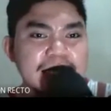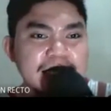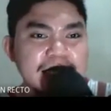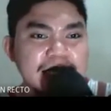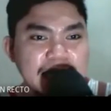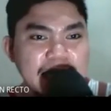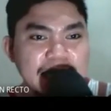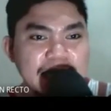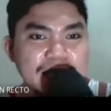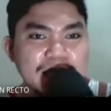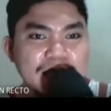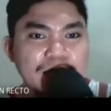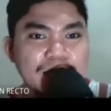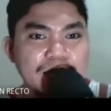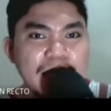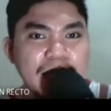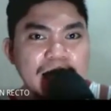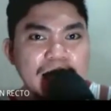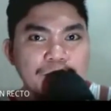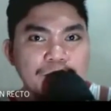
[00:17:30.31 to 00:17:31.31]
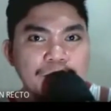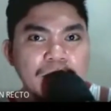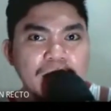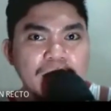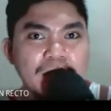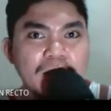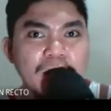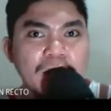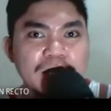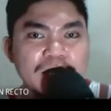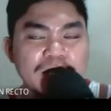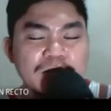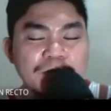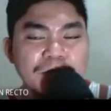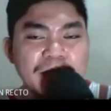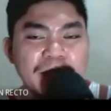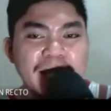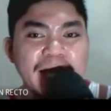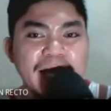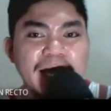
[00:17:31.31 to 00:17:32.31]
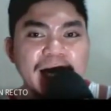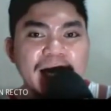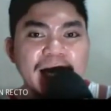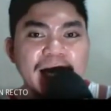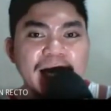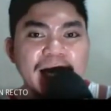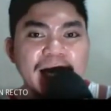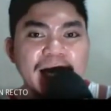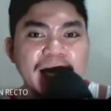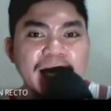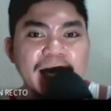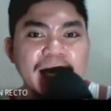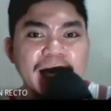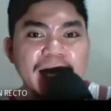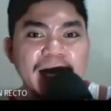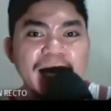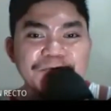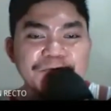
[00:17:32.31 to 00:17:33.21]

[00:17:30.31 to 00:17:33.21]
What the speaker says: that will also be helpful